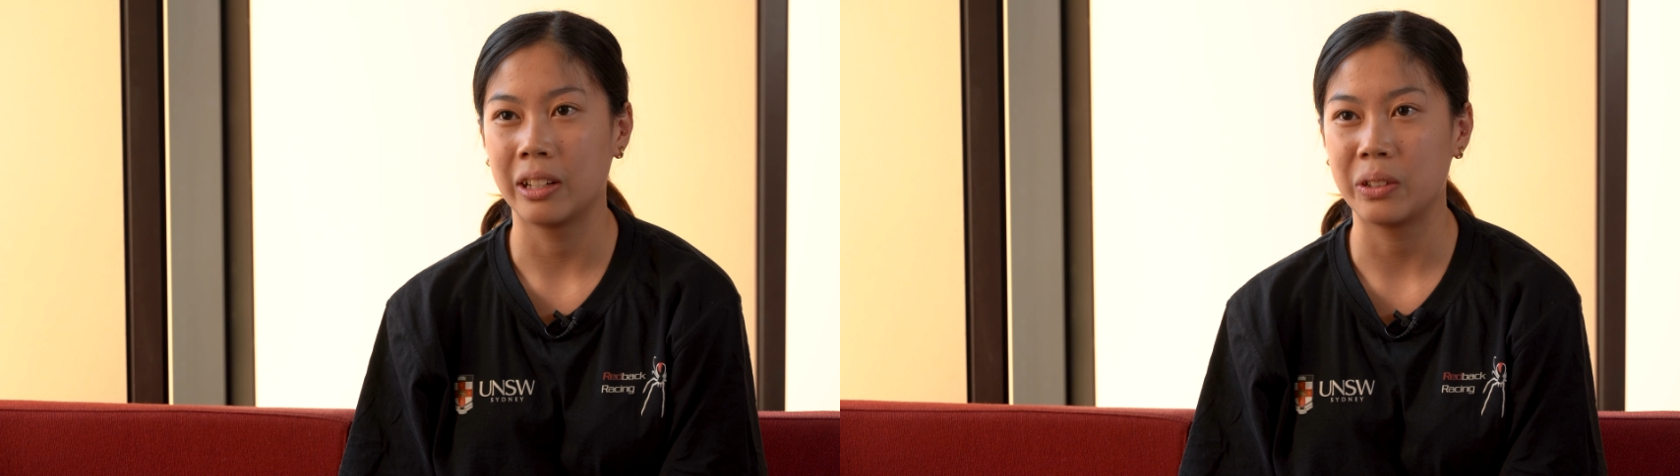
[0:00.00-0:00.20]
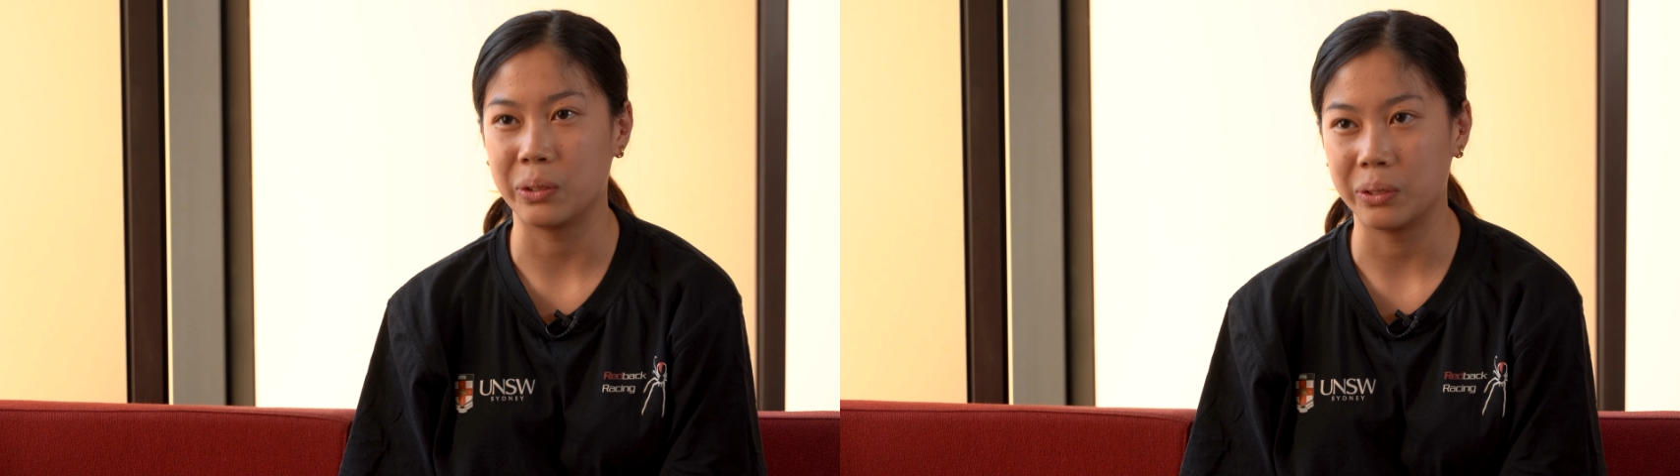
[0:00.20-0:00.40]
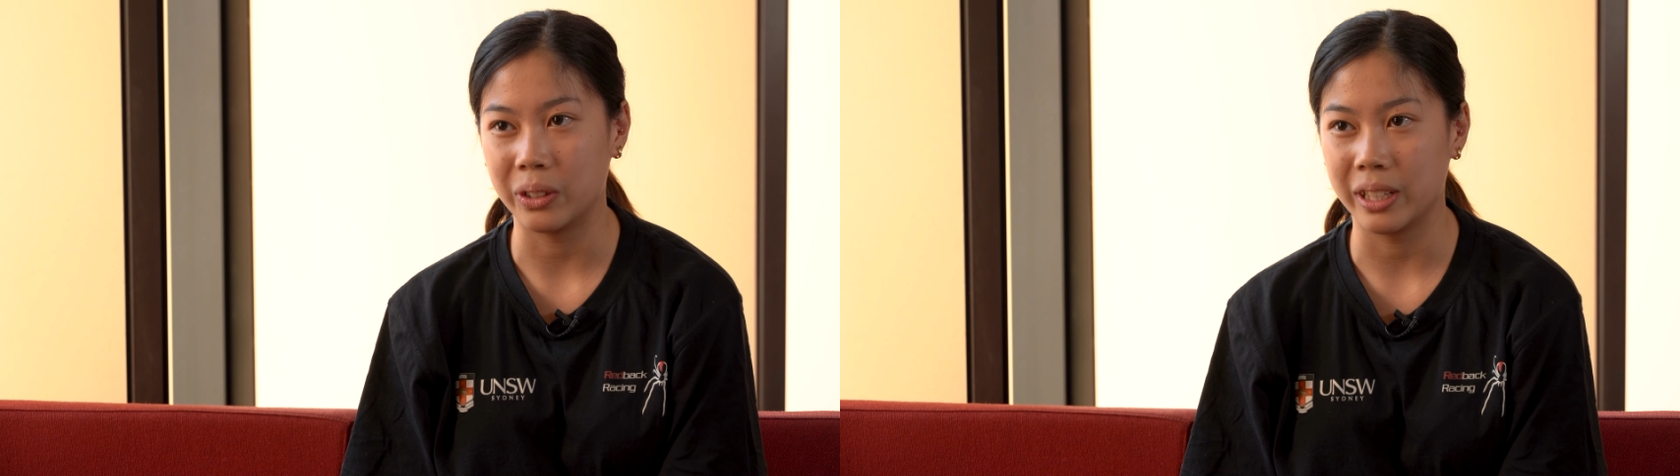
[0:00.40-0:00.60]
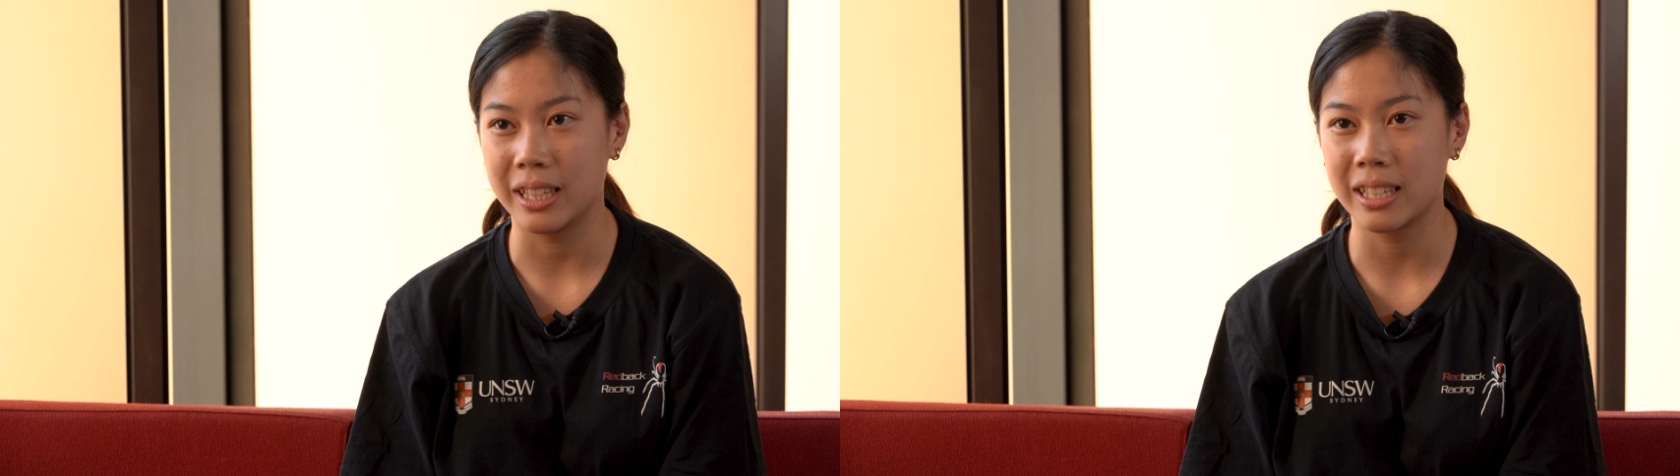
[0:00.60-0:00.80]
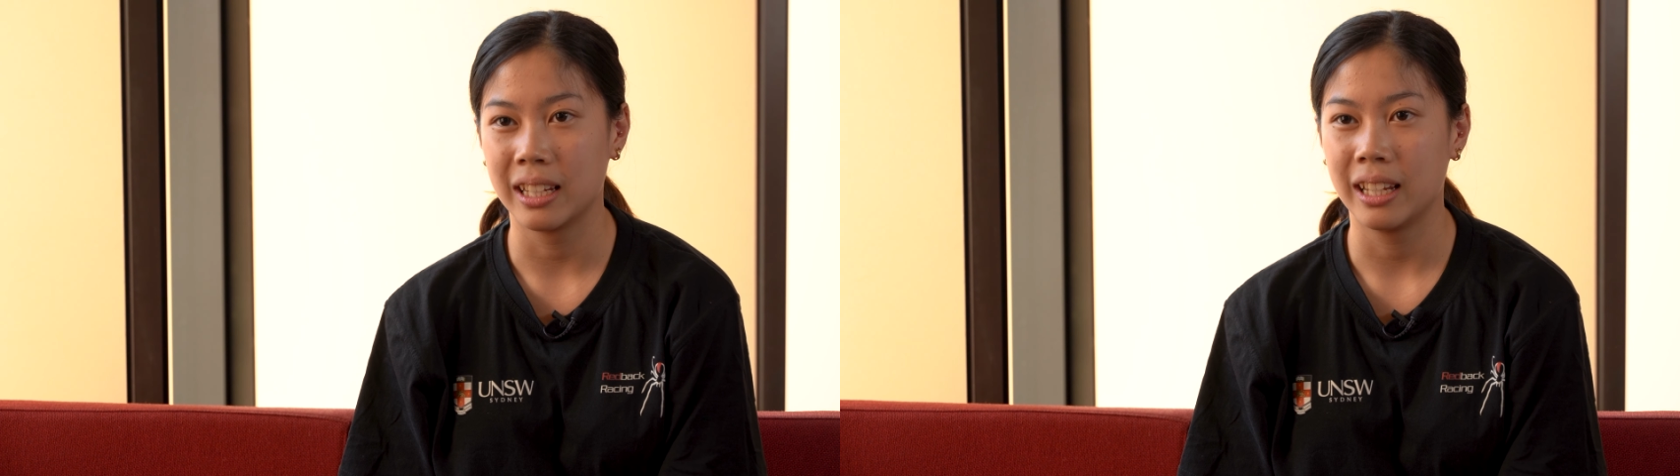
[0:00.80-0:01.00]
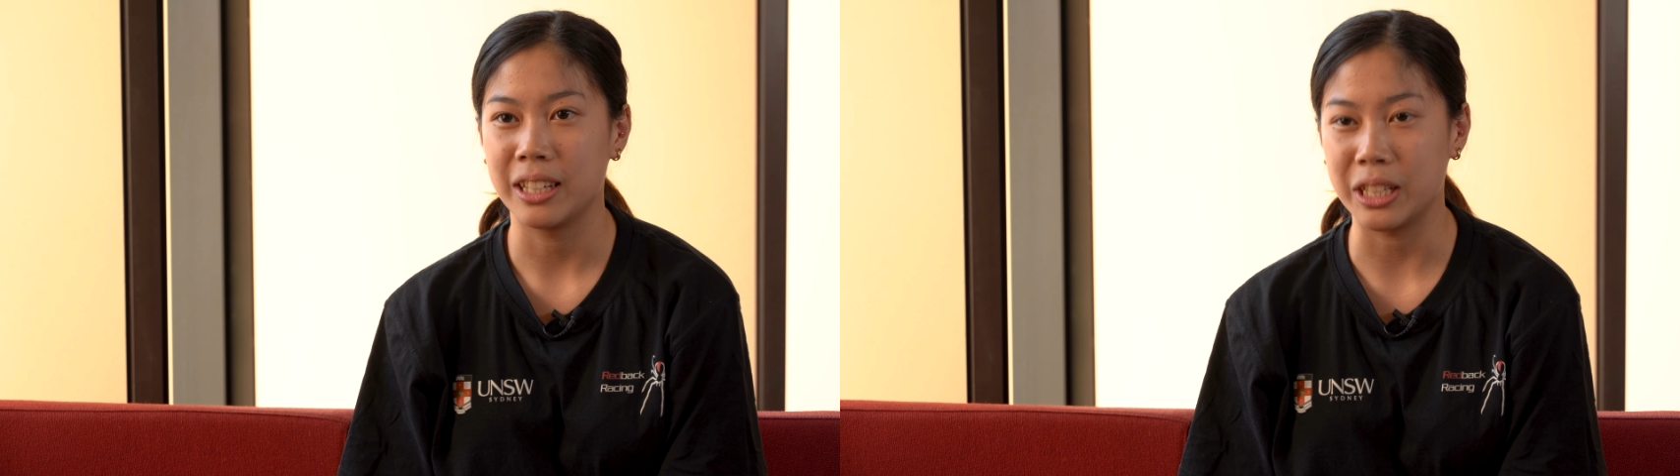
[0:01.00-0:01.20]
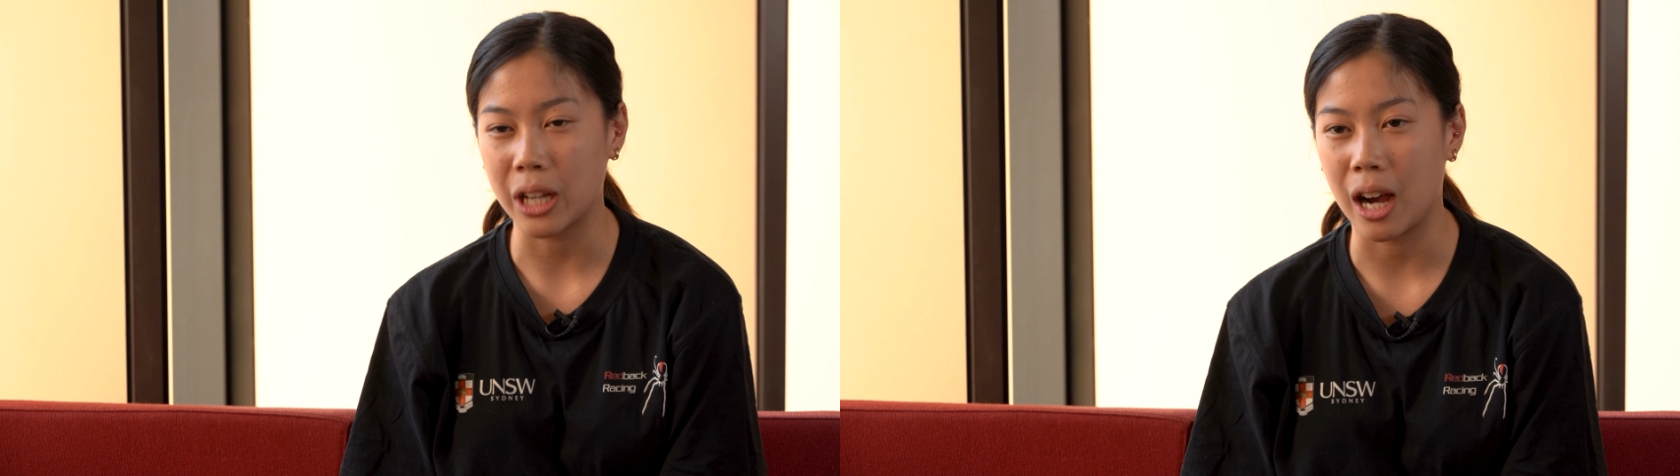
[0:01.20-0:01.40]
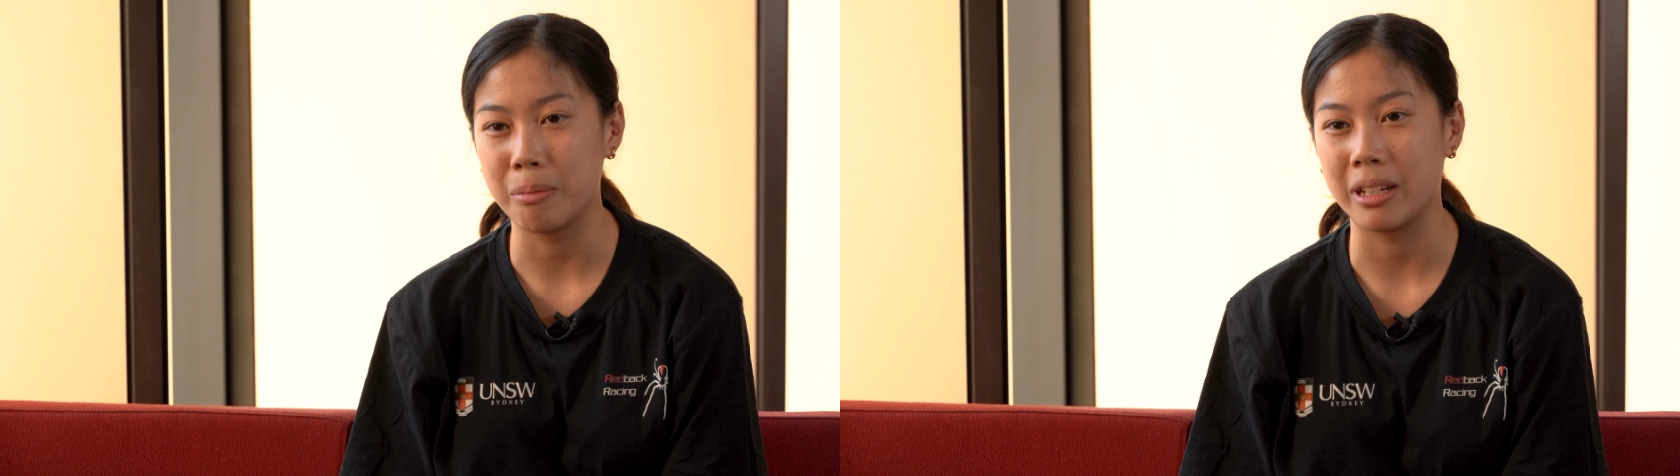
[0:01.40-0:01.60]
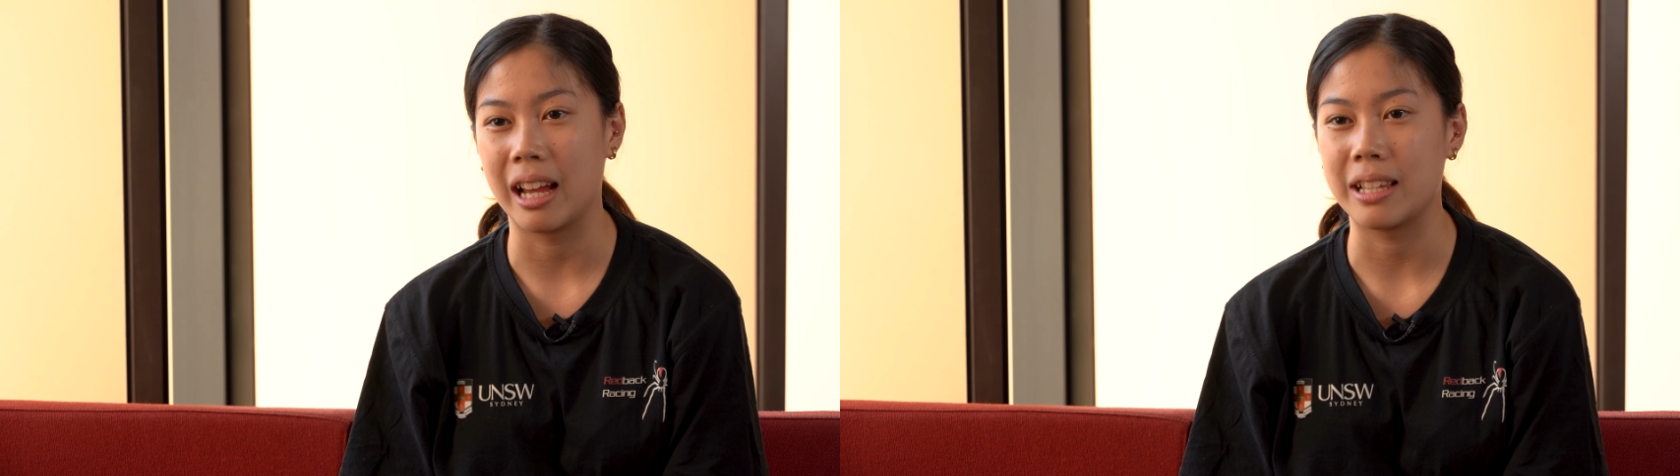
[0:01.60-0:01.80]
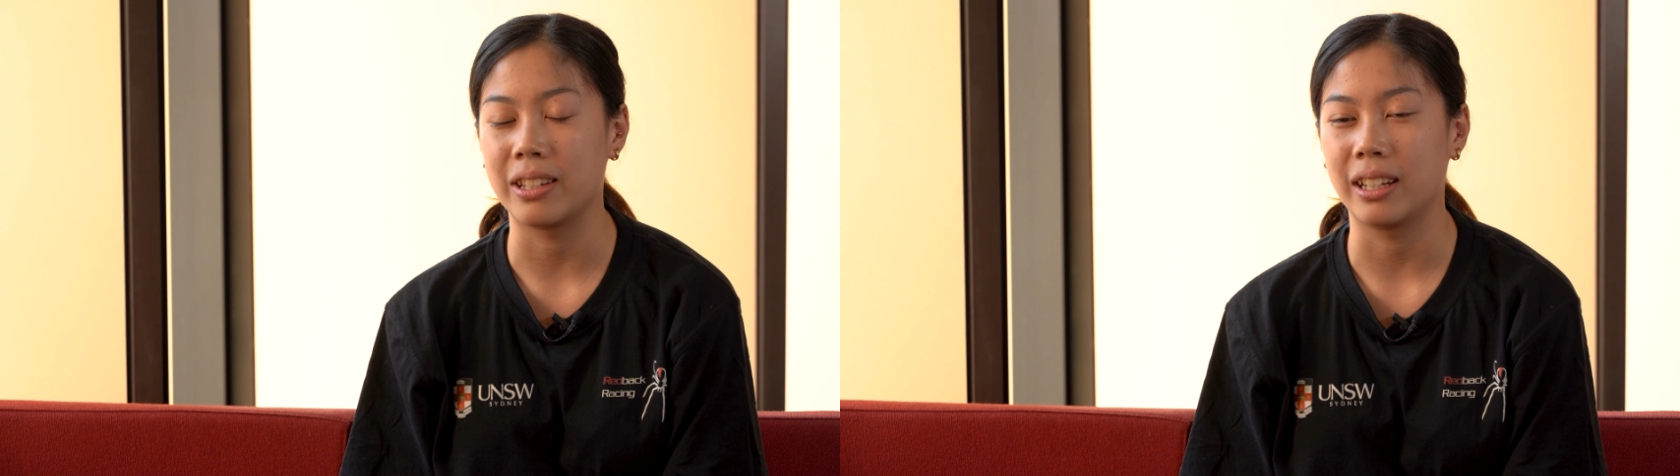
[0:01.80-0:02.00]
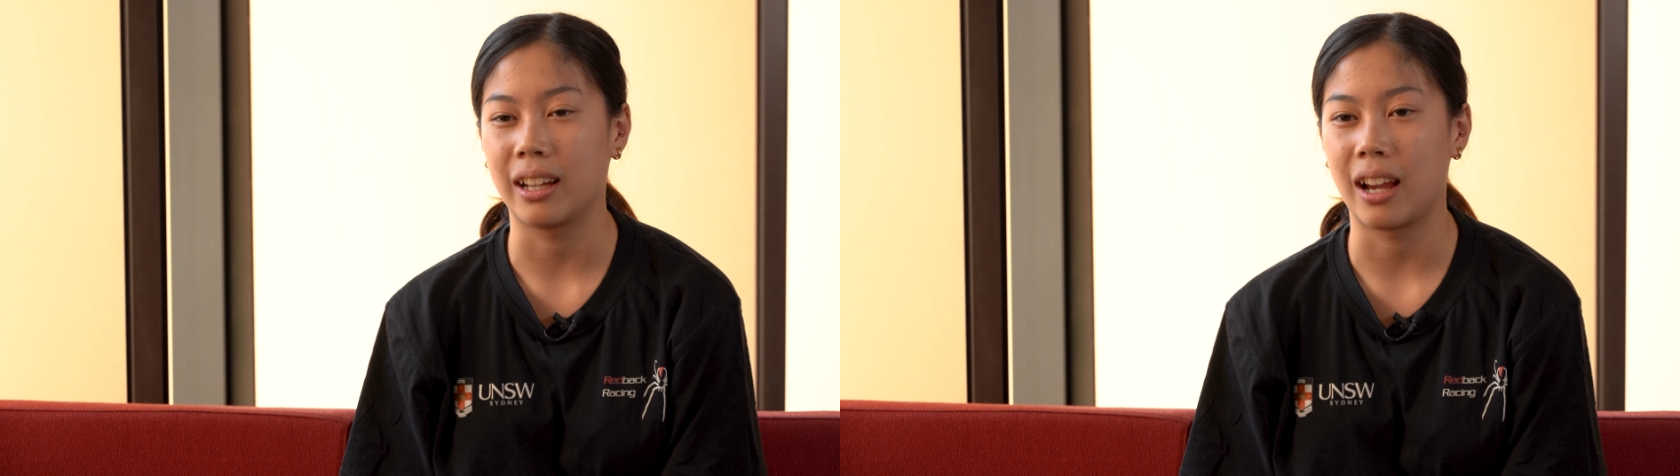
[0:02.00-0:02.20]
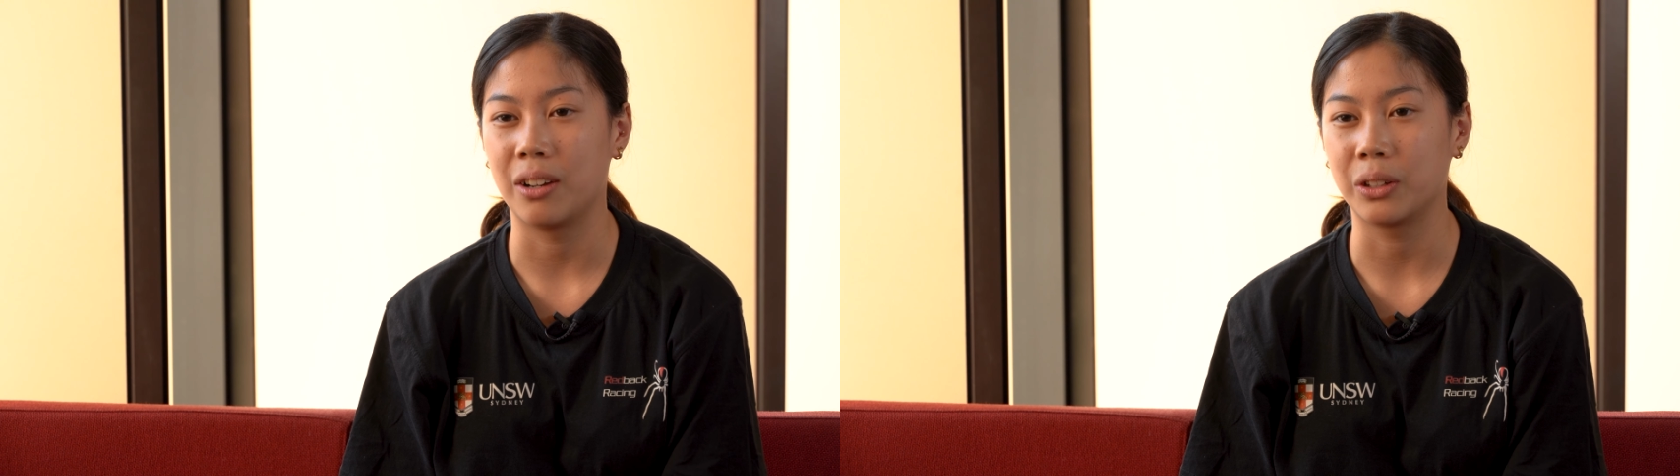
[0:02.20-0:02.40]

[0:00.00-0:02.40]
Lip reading: towards decarbonising our